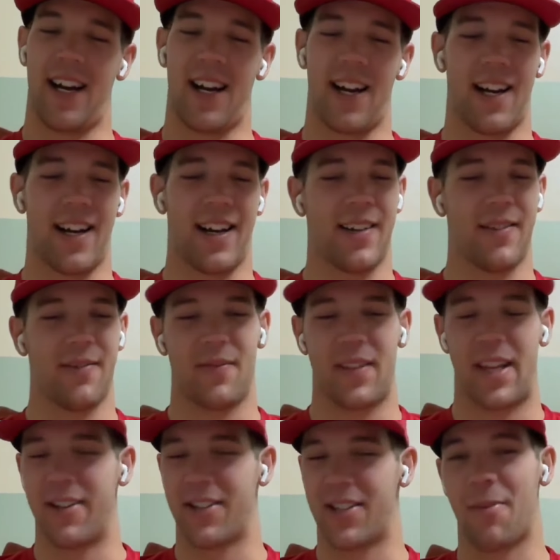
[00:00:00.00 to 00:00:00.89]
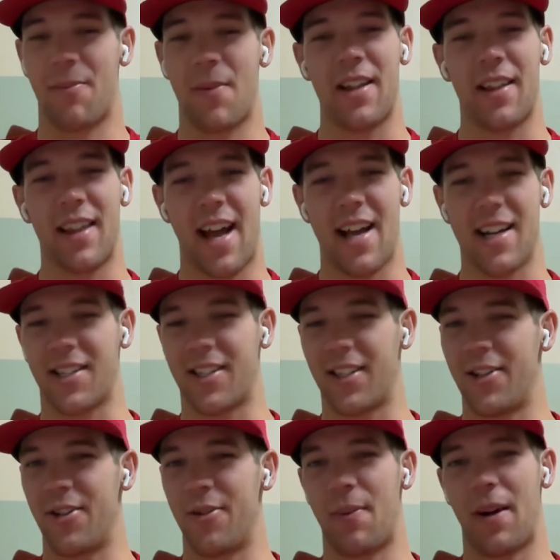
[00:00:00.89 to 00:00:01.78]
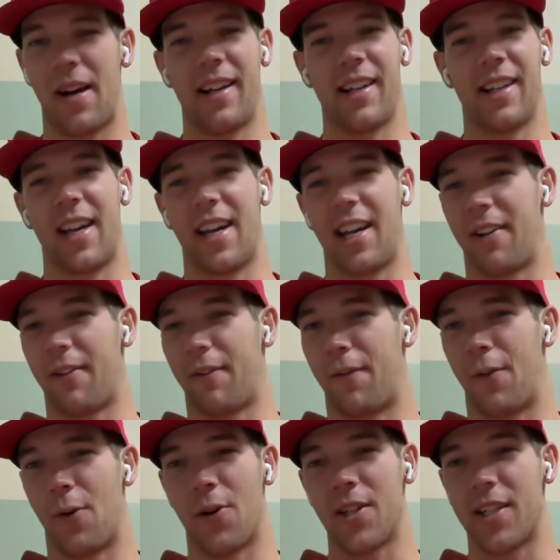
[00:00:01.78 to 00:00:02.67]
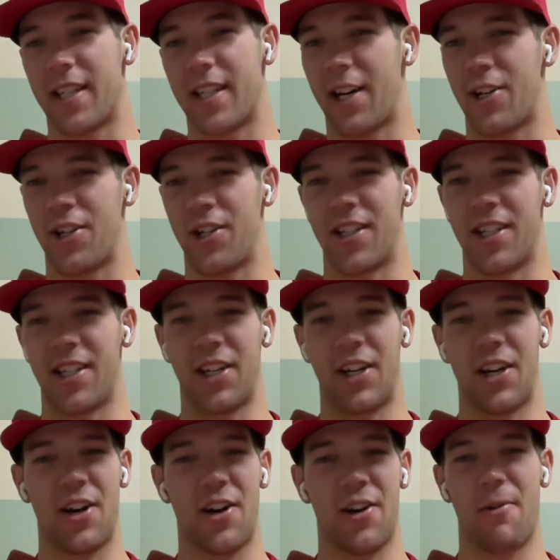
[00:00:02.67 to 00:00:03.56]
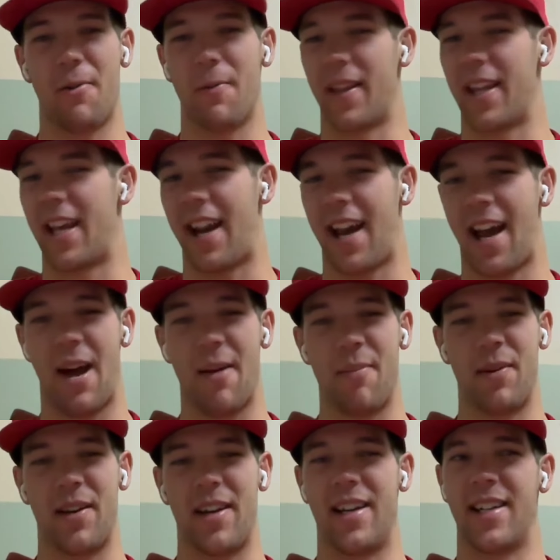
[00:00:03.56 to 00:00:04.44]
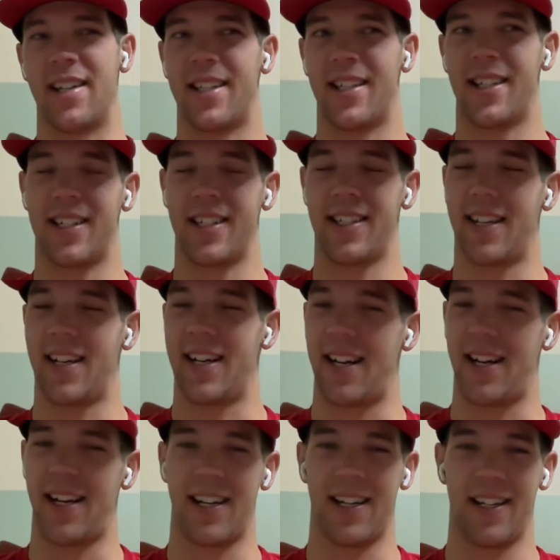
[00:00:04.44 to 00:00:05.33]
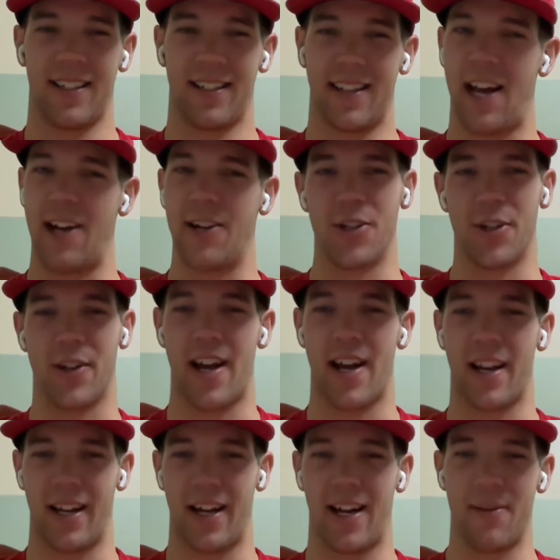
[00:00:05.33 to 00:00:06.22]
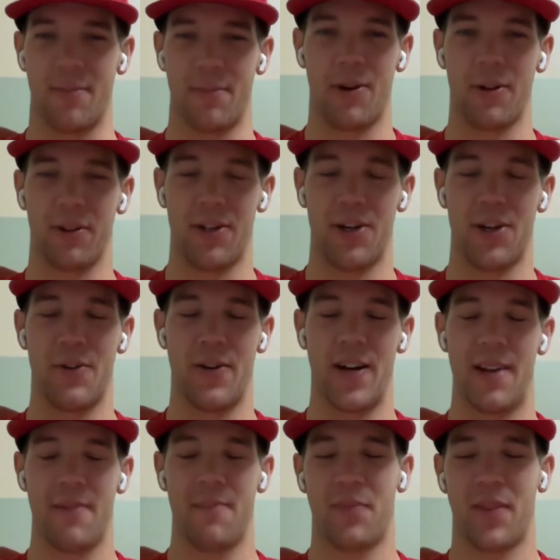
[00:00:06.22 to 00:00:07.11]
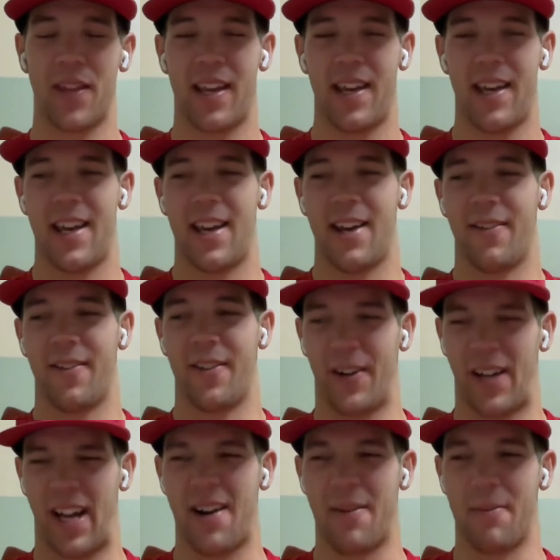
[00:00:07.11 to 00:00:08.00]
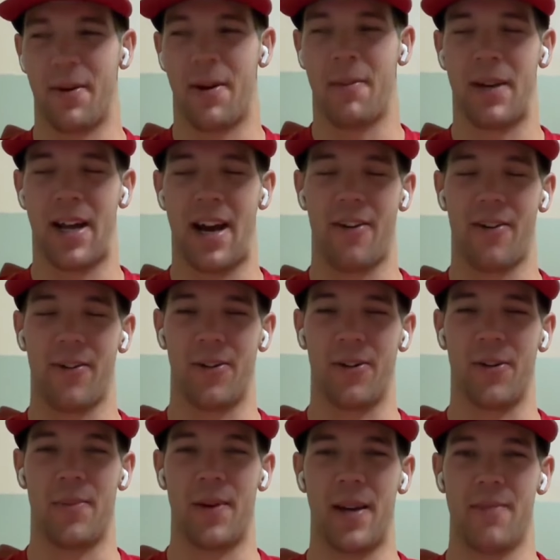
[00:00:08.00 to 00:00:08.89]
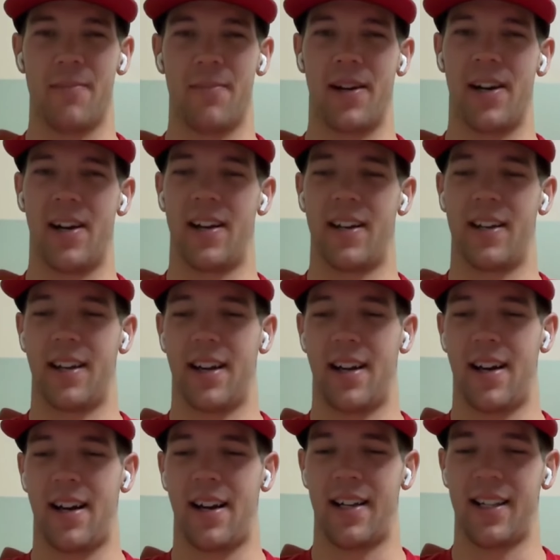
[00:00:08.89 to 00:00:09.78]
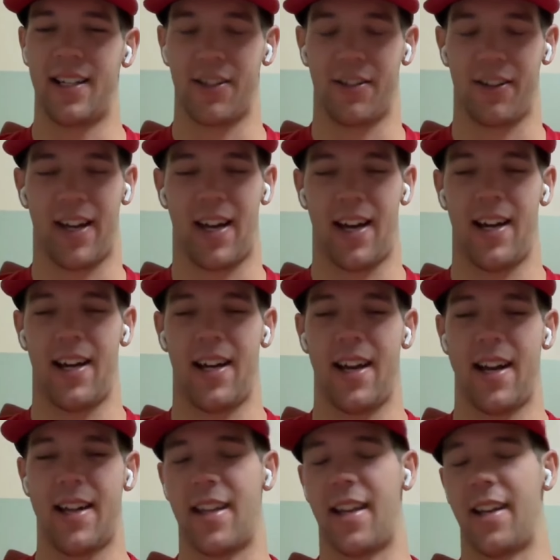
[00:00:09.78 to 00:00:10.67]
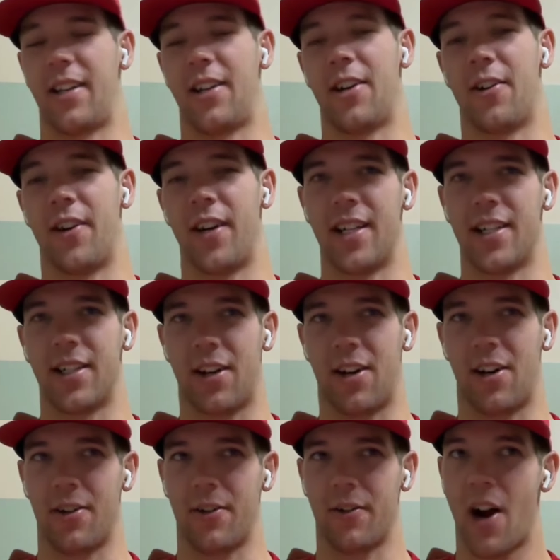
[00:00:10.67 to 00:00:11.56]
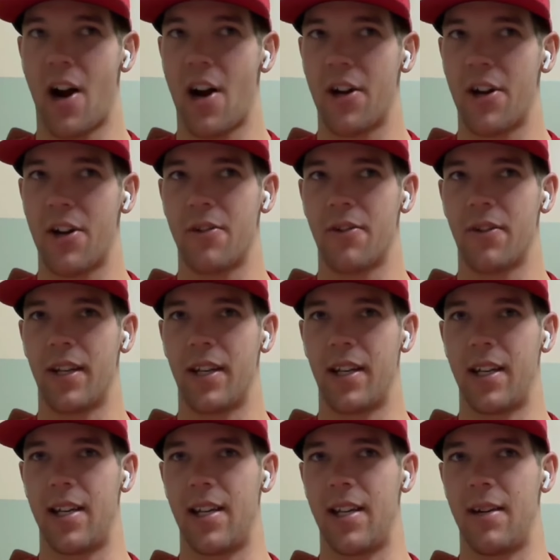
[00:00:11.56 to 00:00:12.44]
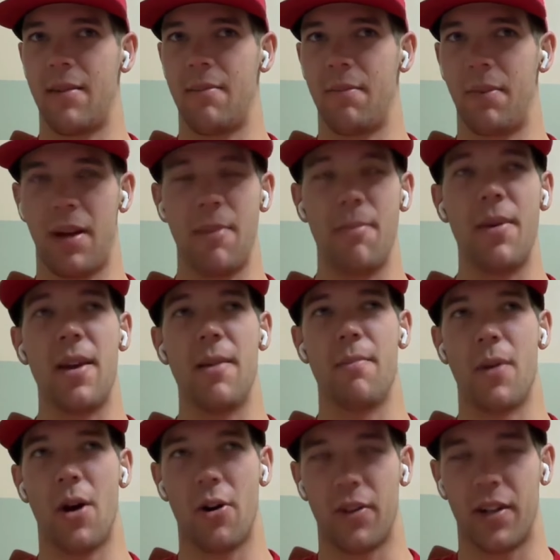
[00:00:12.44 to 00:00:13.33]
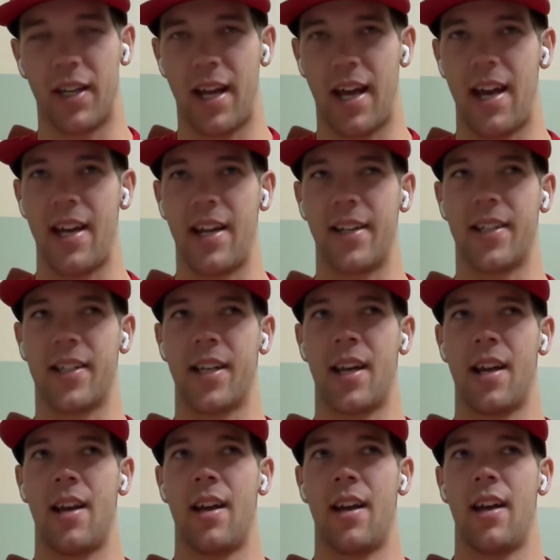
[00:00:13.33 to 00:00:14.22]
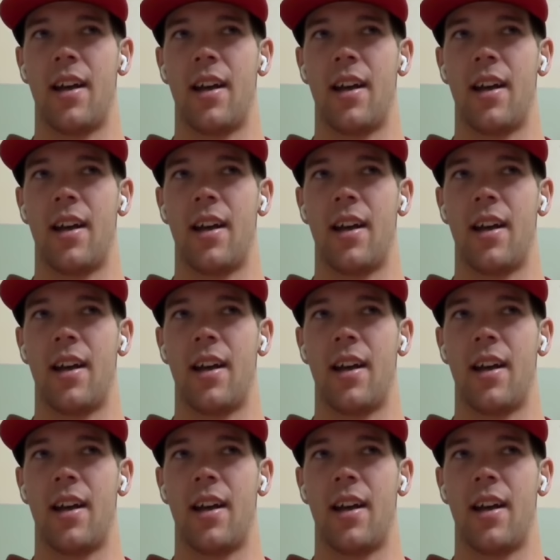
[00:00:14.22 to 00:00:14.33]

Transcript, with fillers: uh, it was on my last loop. I had like four sections to go. And when that happened, uh, Nigel and I kind of both knew it. We are kind of bummed out a little bit, but uh, that's okay. And then going into Colorado, he beat me both days.